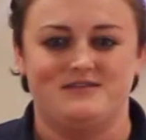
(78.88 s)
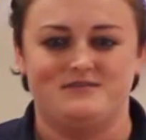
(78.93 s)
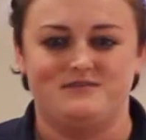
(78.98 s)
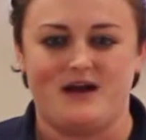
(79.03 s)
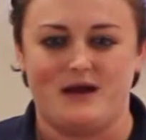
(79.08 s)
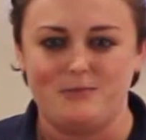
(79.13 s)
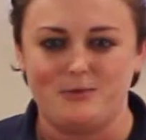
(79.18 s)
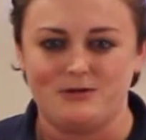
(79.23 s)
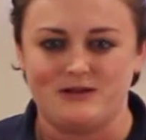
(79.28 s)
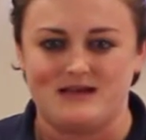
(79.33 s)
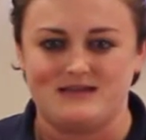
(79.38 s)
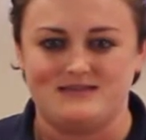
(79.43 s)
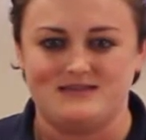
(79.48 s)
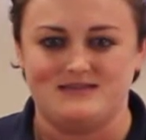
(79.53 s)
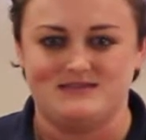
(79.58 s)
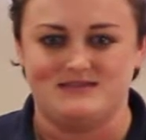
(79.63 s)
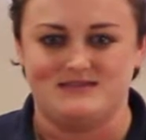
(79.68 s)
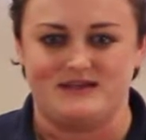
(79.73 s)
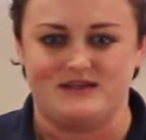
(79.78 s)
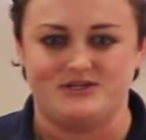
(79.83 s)
Fiberglass
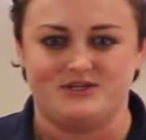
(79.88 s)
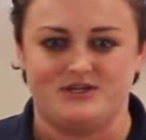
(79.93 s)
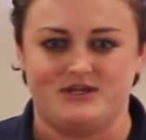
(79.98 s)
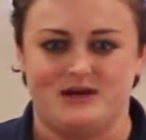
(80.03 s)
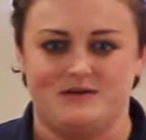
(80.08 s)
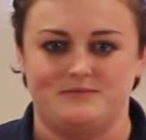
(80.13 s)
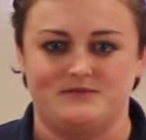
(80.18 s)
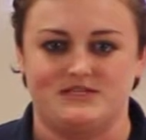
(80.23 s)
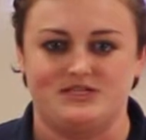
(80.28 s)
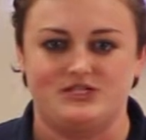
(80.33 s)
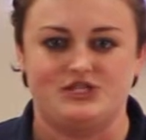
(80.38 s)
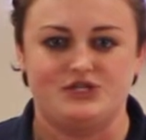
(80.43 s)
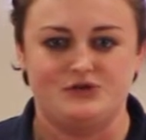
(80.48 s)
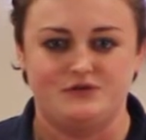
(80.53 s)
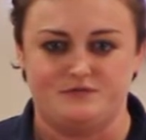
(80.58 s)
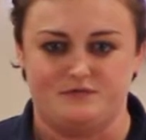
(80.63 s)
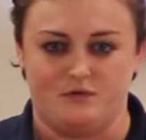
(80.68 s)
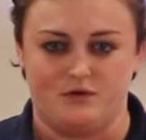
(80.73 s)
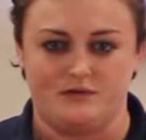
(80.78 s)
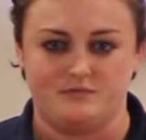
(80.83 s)
insulation comes in
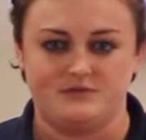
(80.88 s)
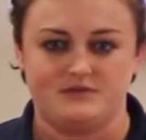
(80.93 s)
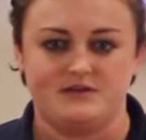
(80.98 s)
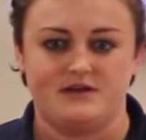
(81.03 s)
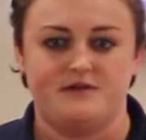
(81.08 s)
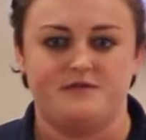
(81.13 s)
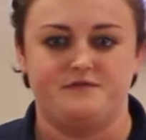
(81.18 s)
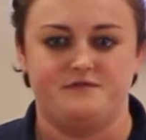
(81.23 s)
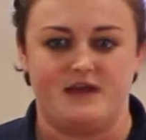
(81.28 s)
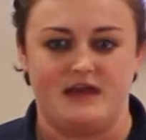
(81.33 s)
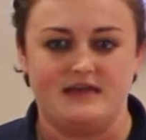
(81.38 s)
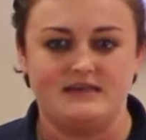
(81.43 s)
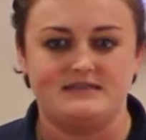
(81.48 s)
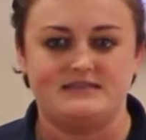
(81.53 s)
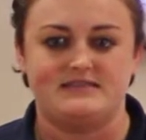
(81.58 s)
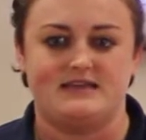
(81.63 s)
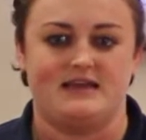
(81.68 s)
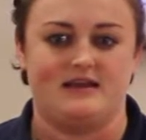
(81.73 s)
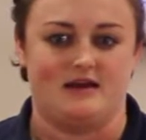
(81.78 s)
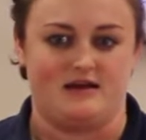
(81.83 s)
two forms,
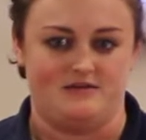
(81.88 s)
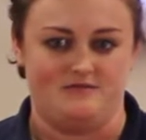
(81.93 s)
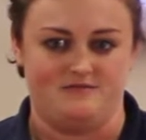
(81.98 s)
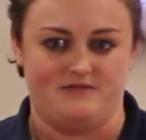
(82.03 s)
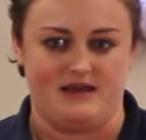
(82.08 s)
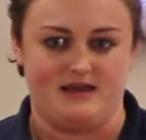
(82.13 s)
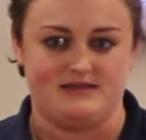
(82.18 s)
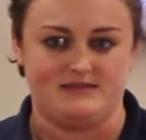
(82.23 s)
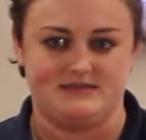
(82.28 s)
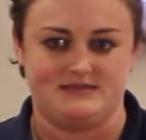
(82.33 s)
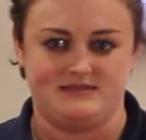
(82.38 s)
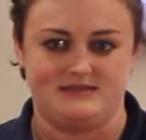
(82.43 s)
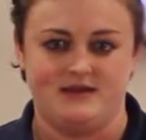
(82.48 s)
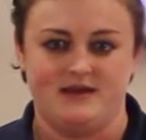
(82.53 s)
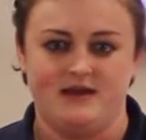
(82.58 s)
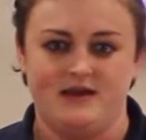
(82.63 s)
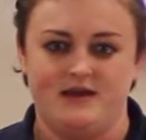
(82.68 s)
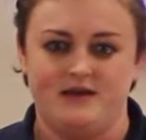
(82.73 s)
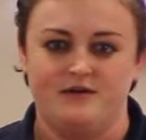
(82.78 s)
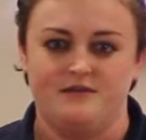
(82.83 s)
faced and unfaced.
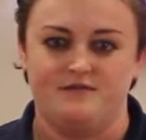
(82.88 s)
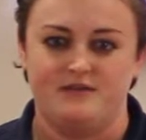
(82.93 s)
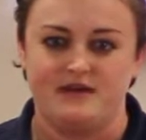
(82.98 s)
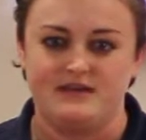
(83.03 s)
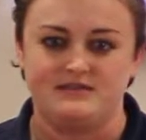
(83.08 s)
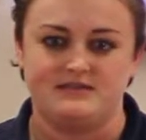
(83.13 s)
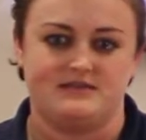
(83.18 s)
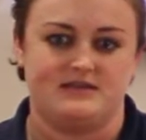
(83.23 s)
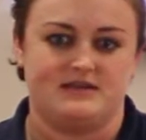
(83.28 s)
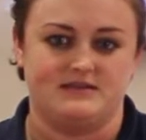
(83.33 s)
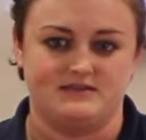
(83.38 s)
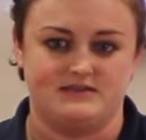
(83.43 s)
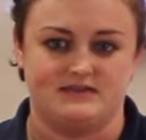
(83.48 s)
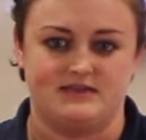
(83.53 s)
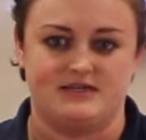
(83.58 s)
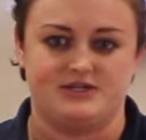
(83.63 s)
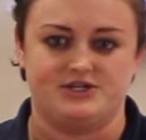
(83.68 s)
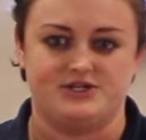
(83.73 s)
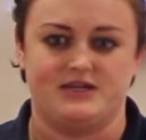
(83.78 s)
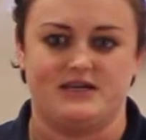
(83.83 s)
Faced
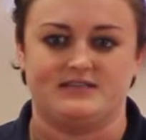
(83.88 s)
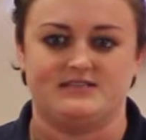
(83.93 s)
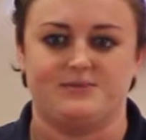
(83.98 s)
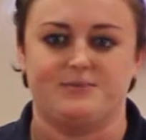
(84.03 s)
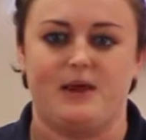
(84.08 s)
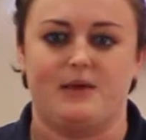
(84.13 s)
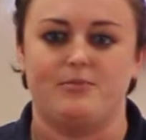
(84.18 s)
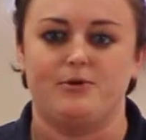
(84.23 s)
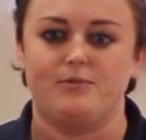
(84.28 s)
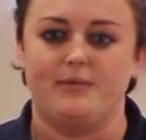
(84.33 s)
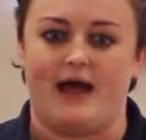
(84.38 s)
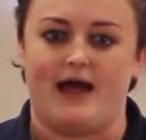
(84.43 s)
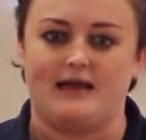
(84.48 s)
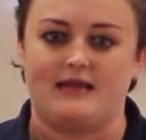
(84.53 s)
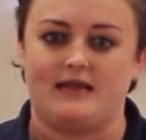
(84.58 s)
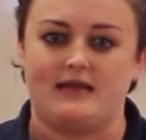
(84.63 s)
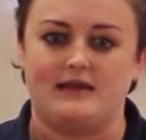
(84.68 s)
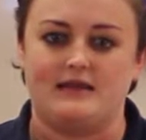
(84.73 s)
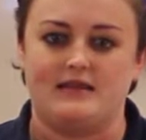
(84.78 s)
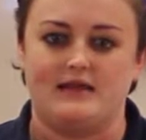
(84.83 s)
insulation has a paper
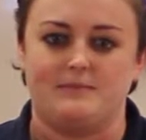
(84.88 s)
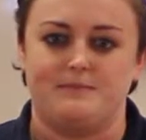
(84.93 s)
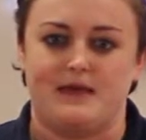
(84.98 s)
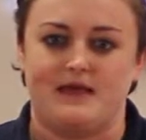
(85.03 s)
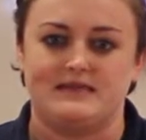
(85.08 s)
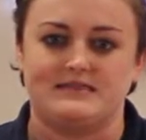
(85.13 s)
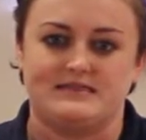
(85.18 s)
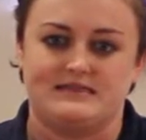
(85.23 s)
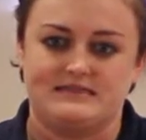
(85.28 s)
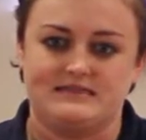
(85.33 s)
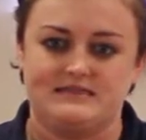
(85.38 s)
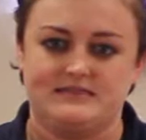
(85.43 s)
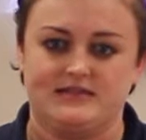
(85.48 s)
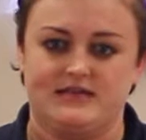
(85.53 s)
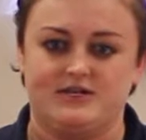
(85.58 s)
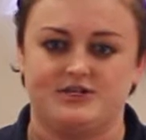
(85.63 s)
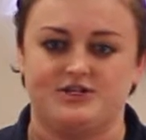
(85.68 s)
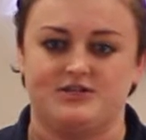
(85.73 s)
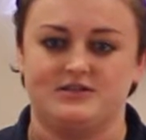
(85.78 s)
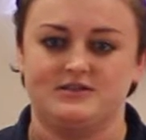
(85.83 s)
backing that makes
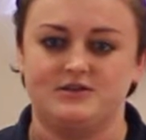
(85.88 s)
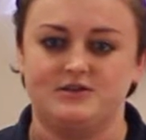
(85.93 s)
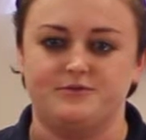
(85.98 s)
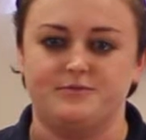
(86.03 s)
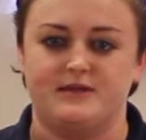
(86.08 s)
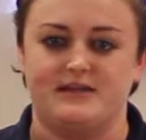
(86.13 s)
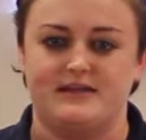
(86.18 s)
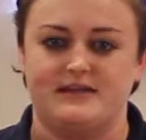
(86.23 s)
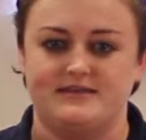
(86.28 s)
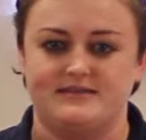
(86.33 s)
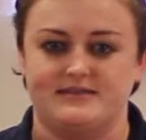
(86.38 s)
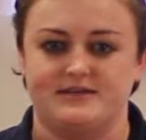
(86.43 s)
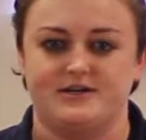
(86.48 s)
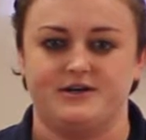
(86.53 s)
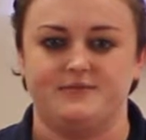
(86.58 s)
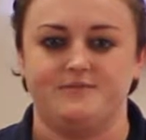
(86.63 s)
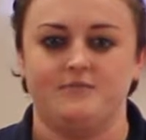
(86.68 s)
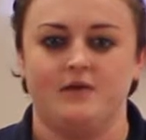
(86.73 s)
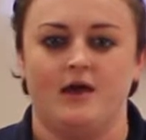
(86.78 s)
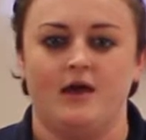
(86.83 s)
installation a little bit
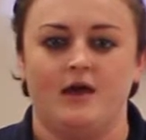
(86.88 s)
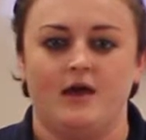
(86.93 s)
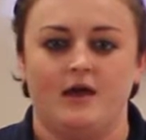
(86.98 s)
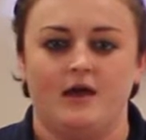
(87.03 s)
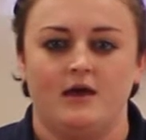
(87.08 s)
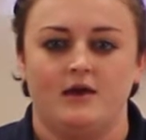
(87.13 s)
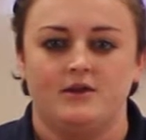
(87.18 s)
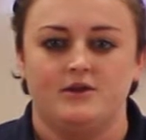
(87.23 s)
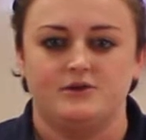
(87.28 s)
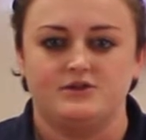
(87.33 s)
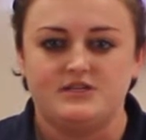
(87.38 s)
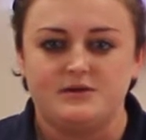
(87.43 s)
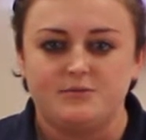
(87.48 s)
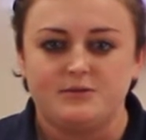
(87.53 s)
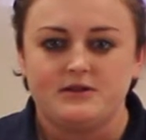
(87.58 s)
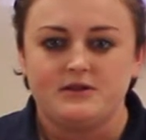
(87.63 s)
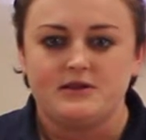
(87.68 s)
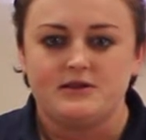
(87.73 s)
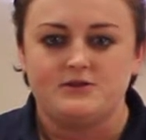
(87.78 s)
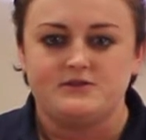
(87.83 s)
easier. You'll
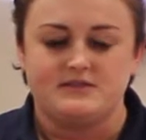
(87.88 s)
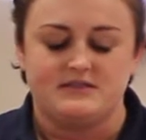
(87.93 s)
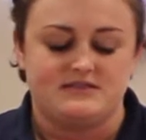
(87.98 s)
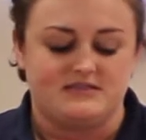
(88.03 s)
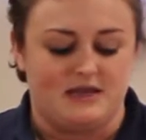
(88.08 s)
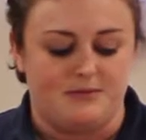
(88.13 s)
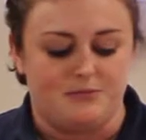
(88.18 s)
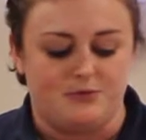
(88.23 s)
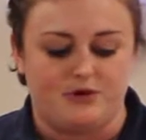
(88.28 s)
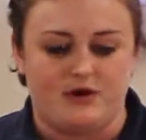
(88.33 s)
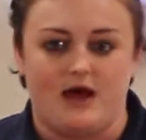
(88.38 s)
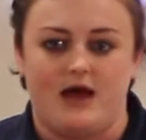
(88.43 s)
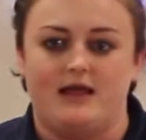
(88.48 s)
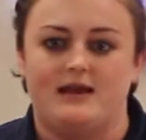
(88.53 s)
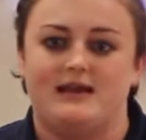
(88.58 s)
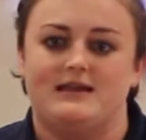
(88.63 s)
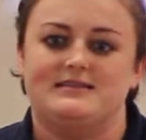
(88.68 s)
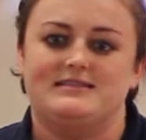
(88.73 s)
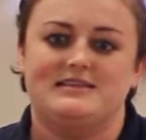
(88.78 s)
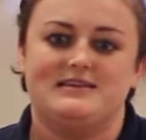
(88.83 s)
typically use a staple
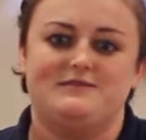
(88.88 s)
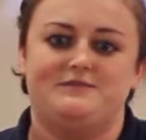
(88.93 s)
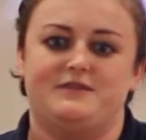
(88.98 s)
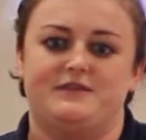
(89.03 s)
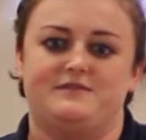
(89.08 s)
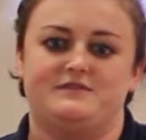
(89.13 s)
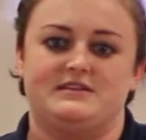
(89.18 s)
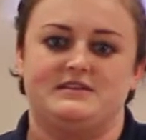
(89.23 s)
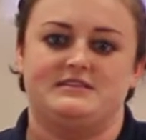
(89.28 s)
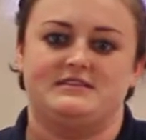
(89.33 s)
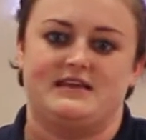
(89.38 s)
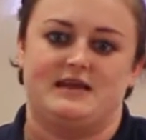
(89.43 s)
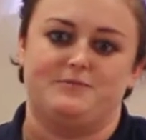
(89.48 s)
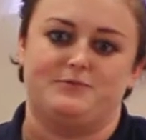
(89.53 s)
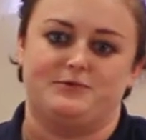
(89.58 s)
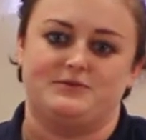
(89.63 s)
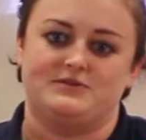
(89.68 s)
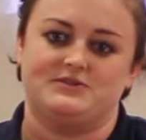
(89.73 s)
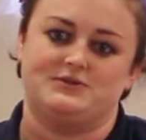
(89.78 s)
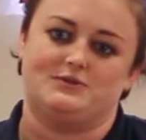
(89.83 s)
gun and T50
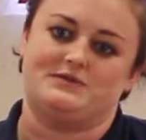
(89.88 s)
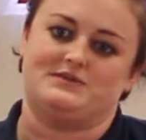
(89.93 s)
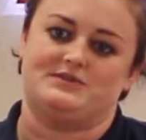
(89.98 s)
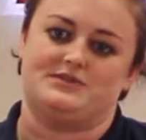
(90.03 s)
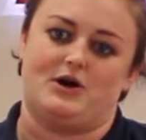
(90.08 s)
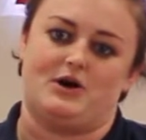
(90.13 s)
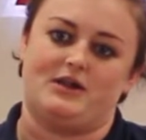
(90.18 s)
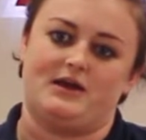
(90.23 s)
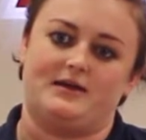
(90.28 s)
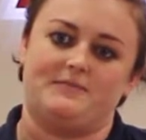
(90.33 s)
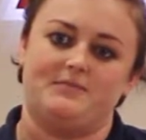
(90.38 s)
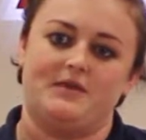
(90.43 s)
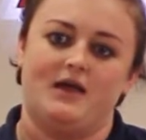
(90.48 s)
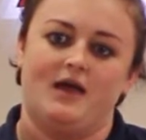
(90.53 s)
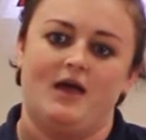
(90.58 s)
staples to install it.